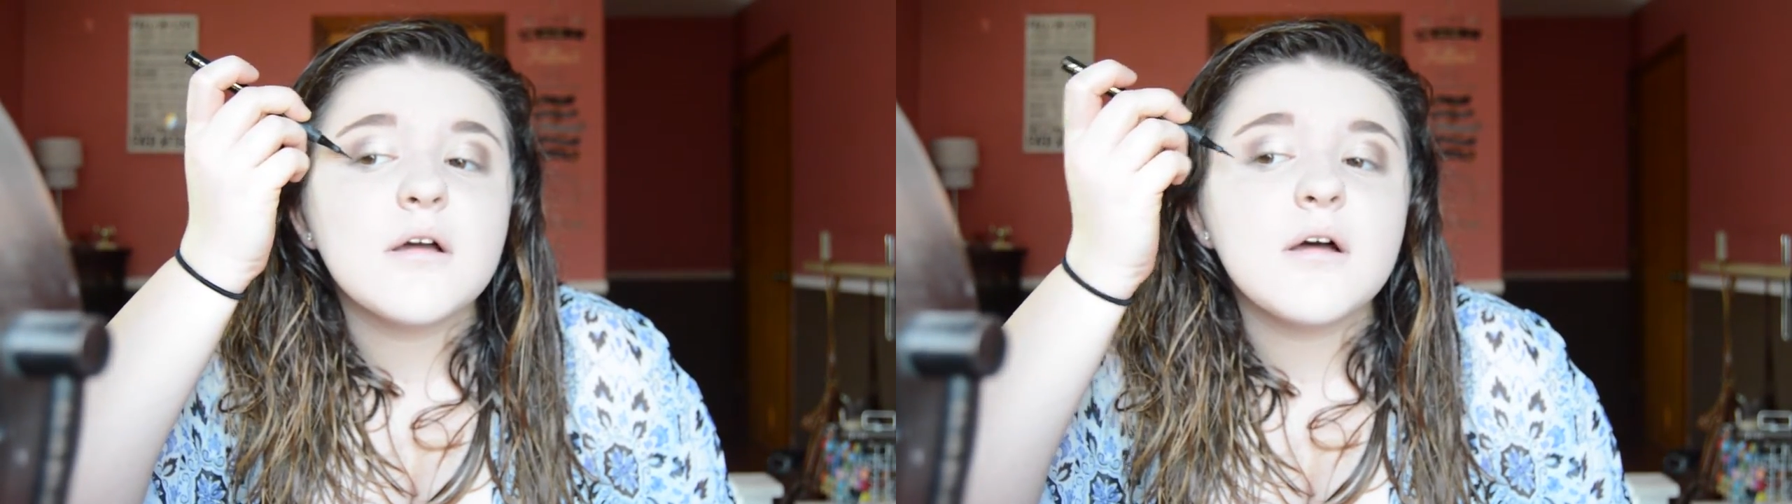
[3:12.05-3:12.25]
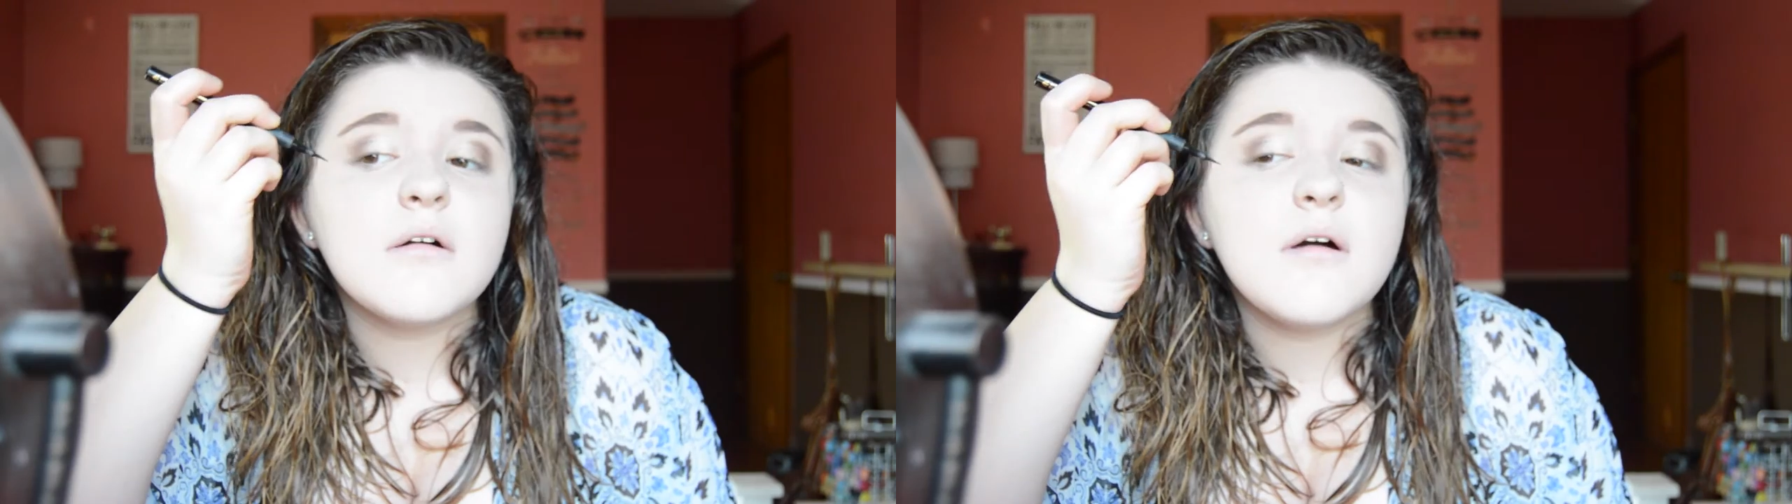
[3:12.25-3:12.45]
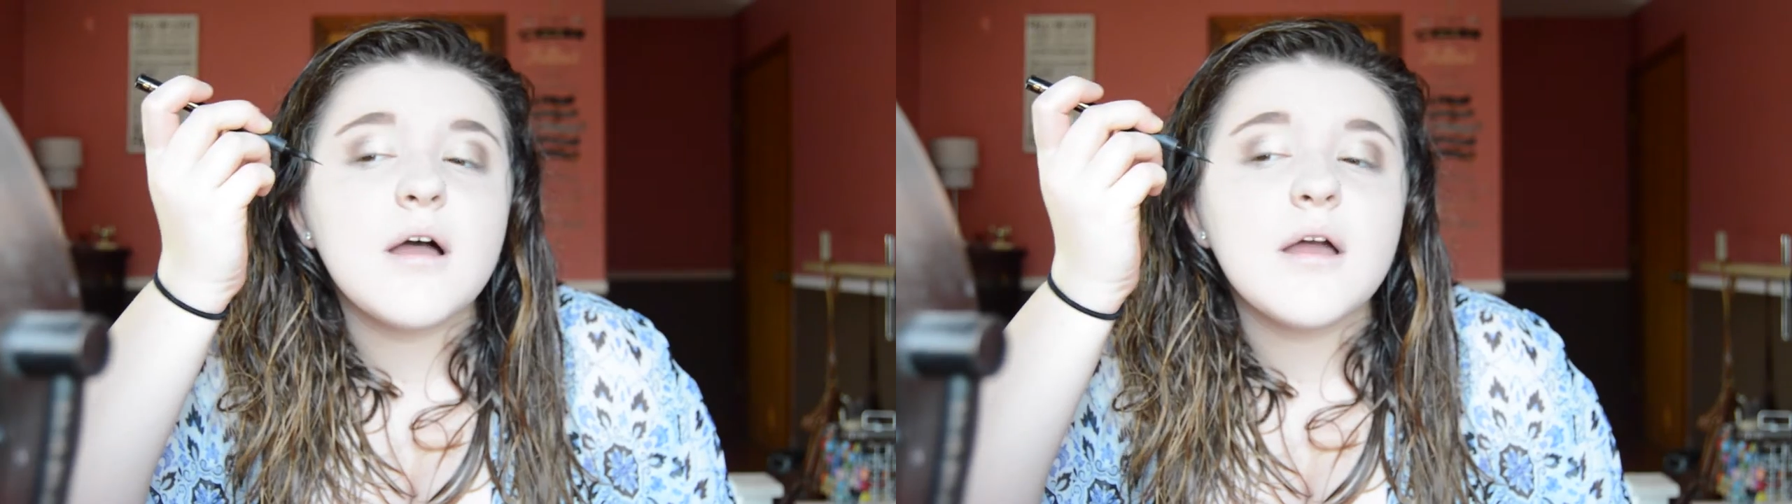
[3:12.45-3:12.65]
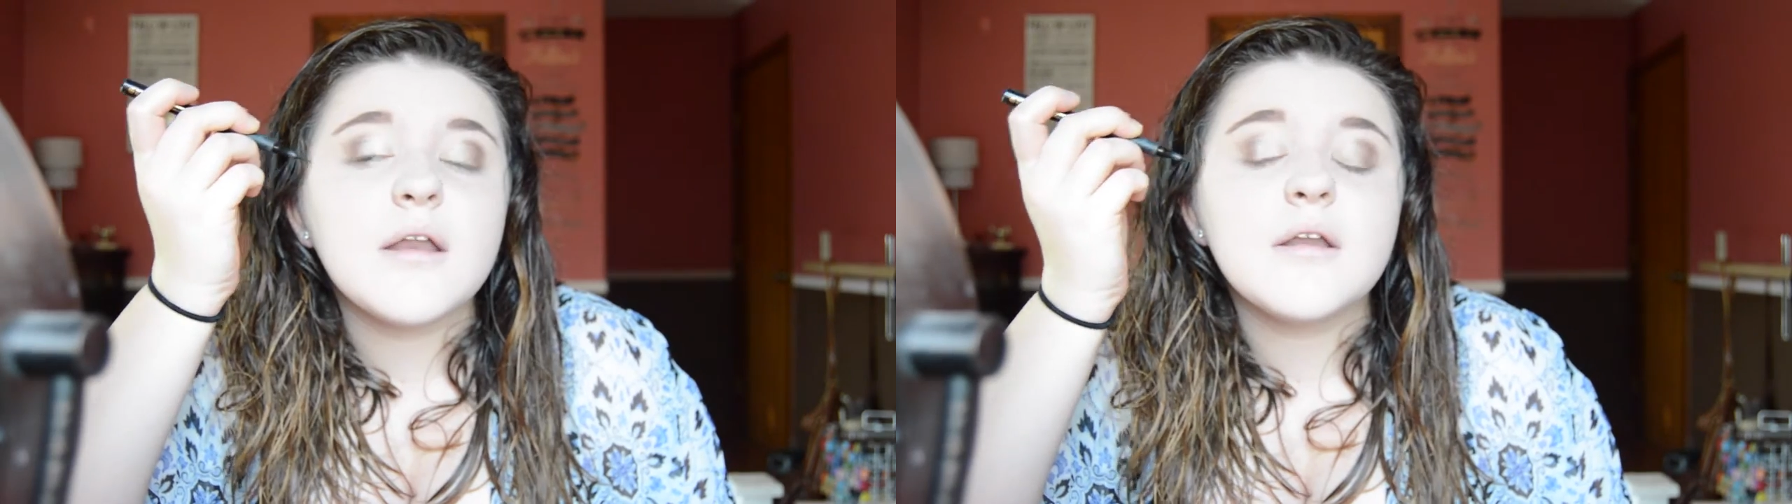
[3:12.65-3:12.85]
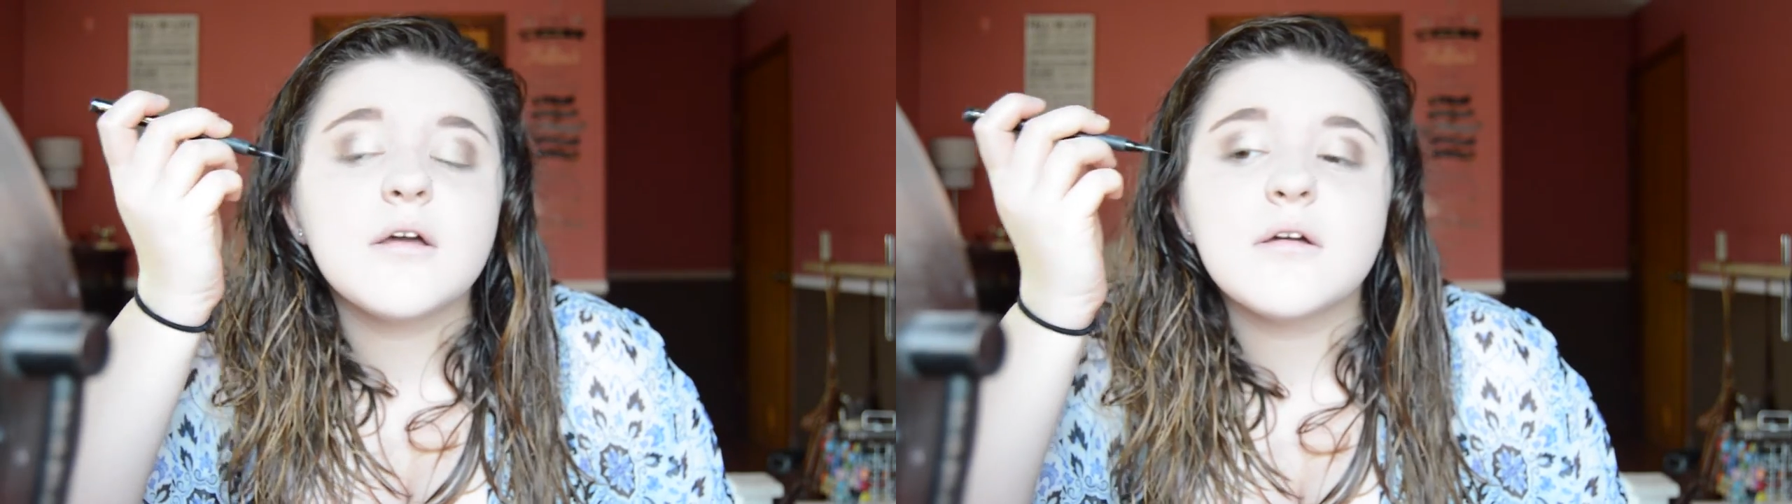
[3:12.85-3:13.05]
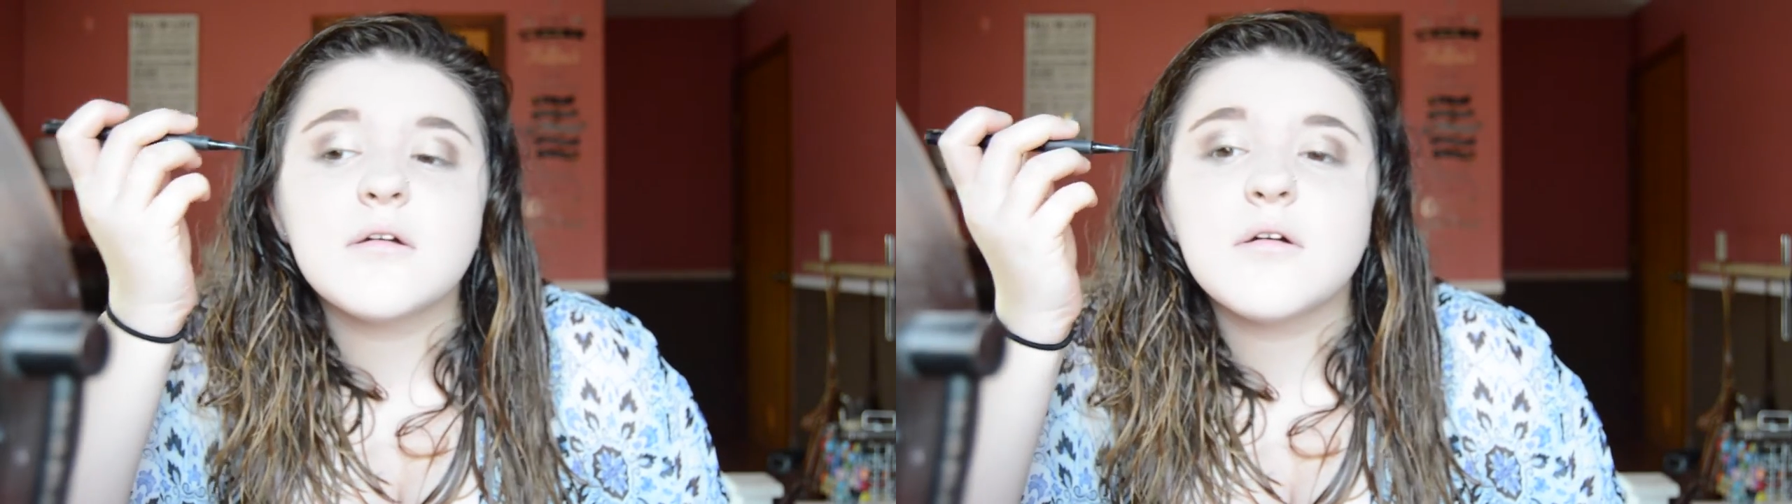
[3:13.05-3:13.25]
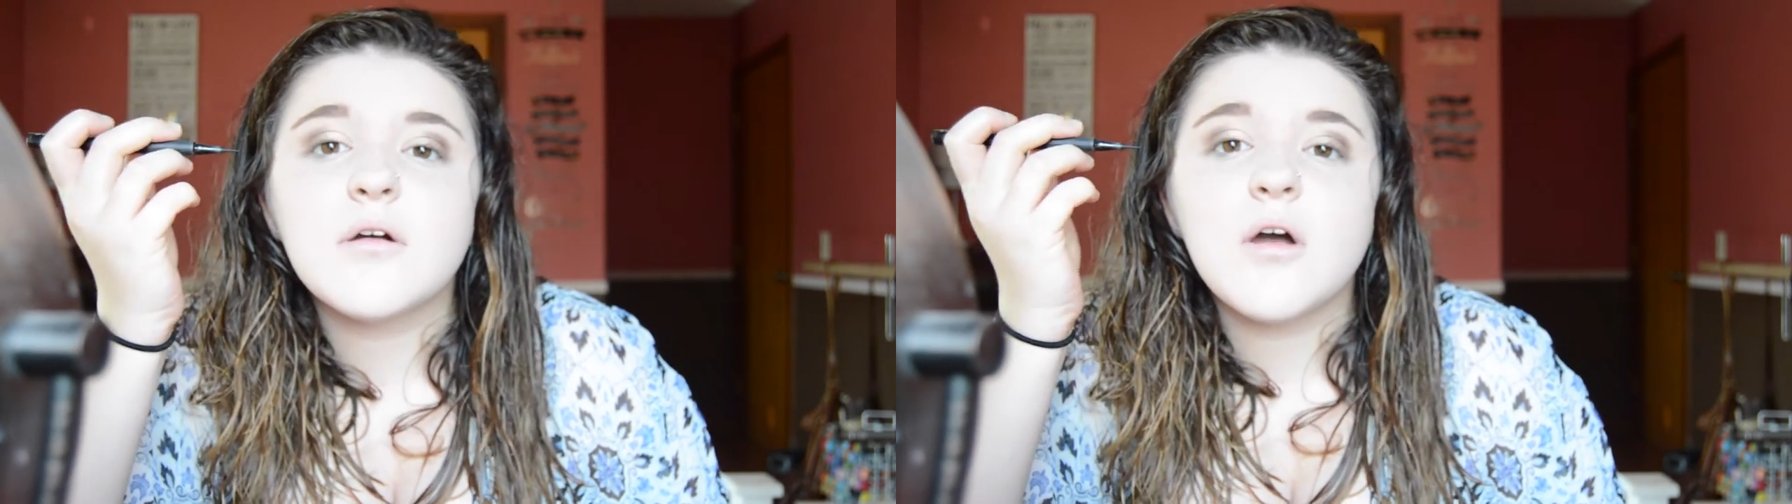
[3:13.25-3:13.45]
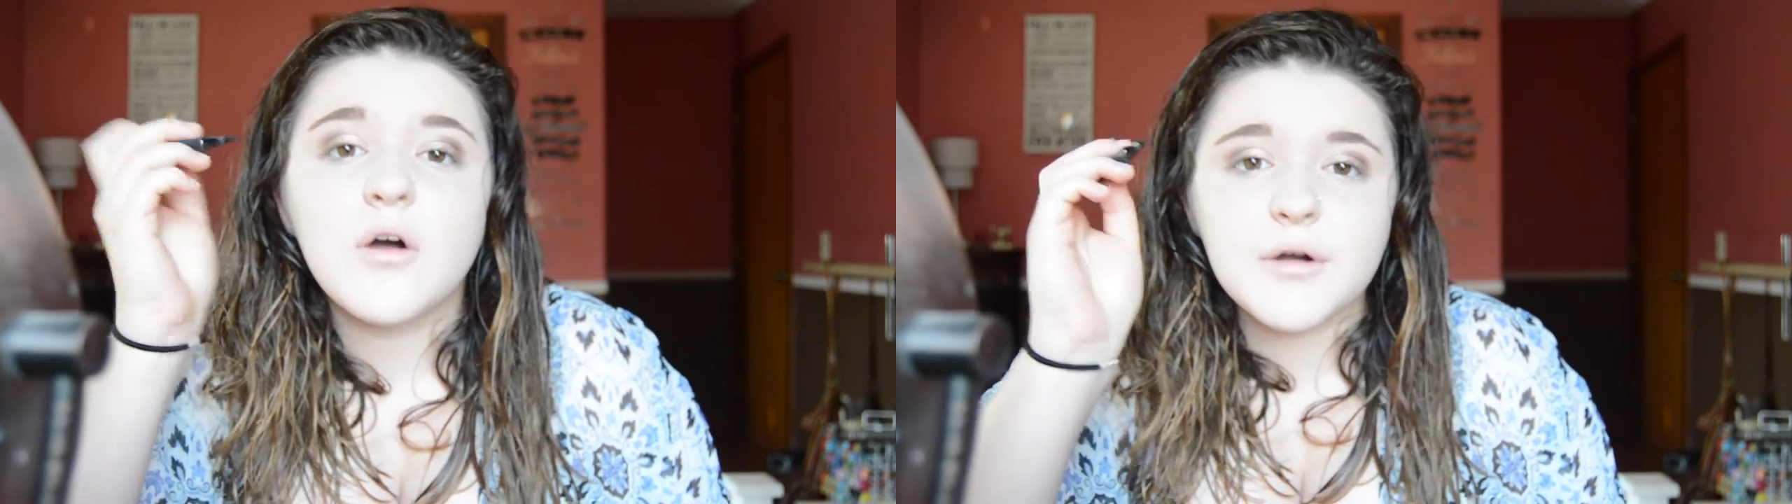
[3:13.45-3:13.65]
a line,
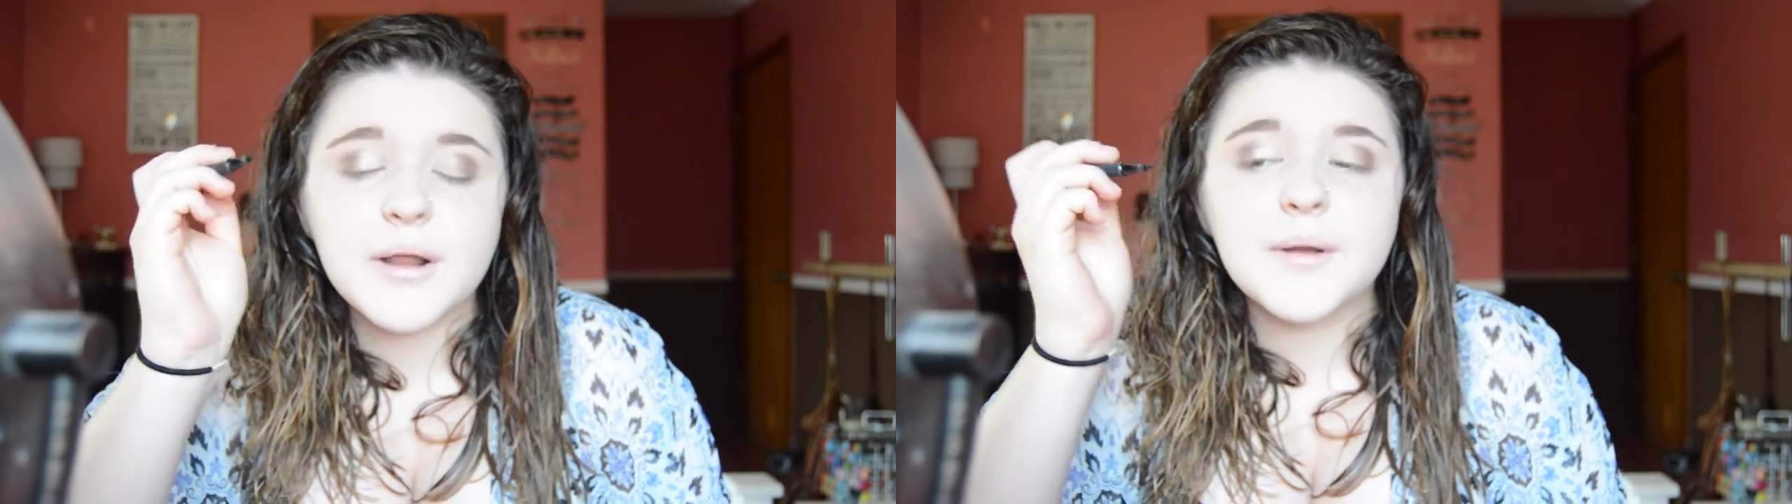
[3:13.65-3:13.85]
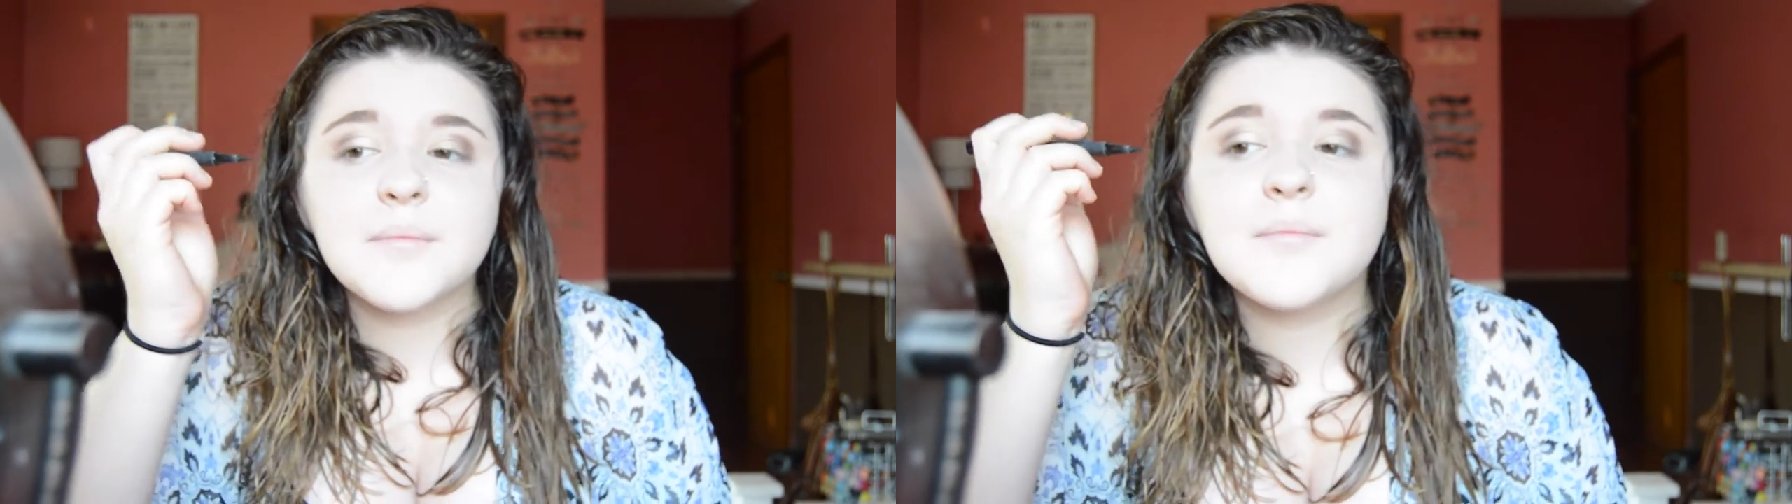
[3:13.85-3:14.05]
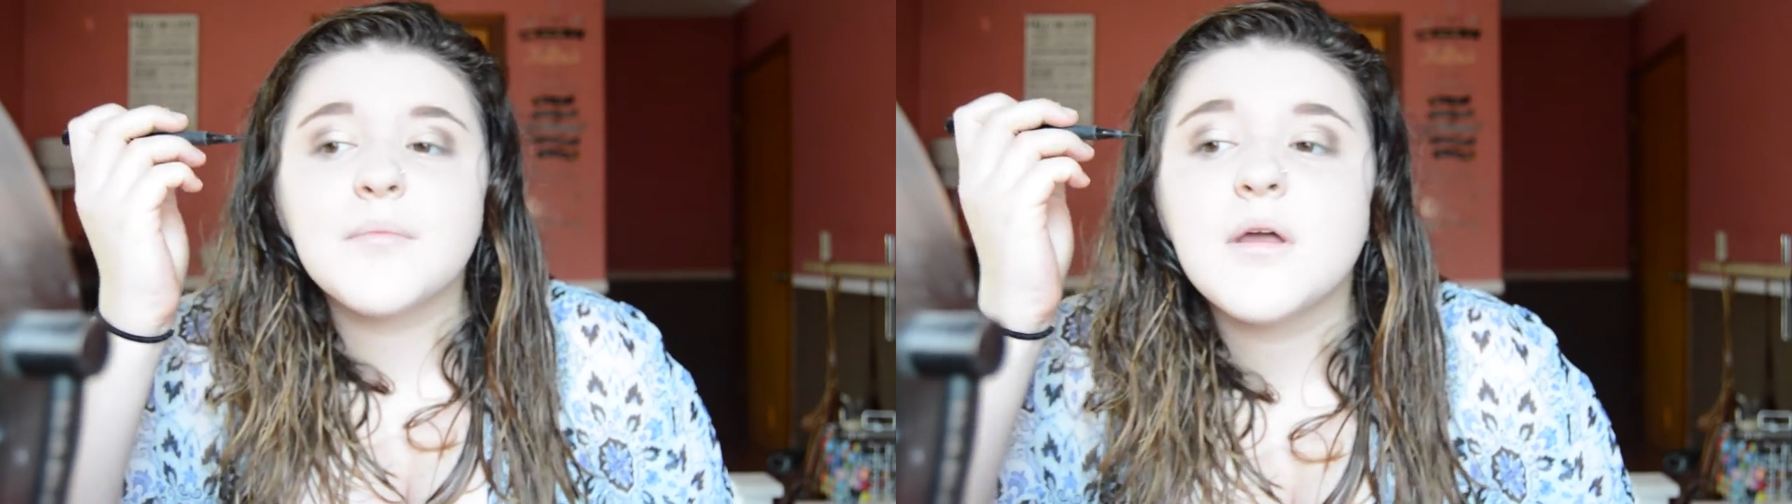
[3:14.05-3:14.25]
hold on.